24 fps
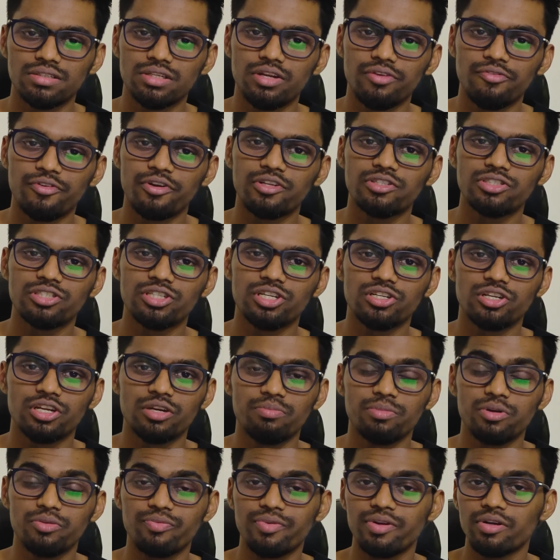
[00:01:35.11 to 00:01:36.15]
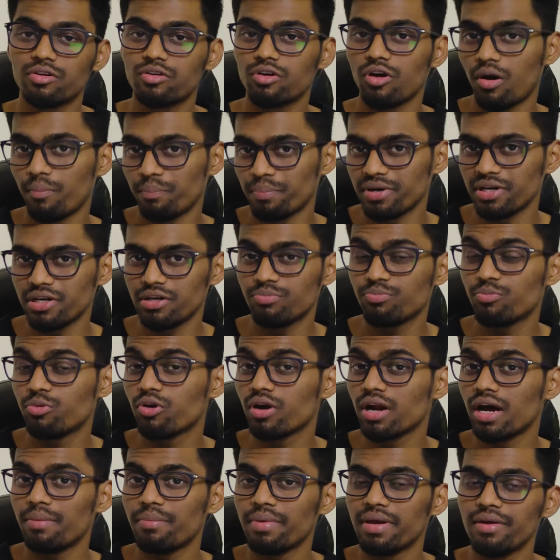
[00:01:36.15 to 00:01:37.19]
differentiating between complete
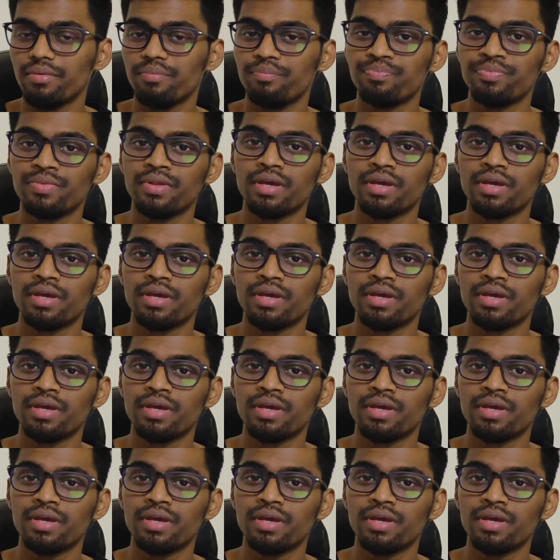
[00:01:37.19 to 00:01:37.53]
programming